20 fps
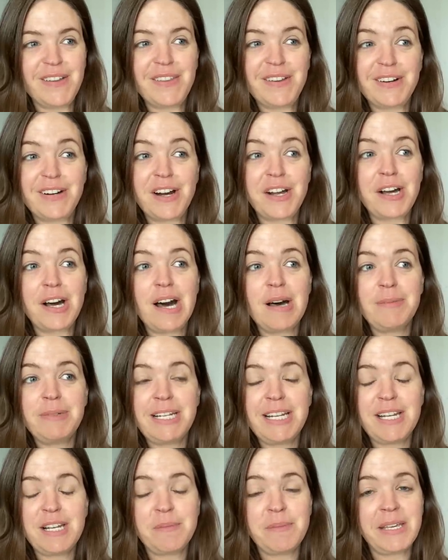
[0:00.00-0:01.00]
they're
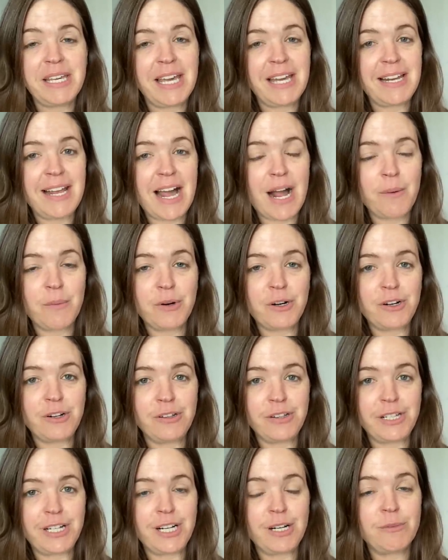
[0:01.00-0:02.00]
accommodating me an hour
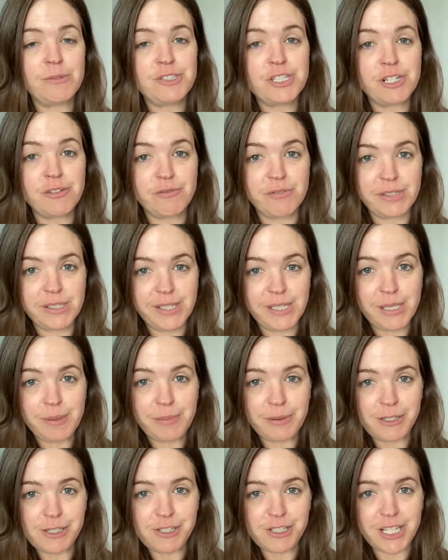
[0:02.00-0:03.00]
earlier, which I really
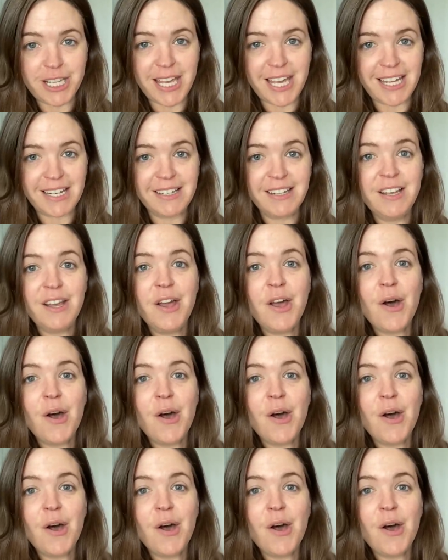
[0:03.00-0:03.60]
appreciate.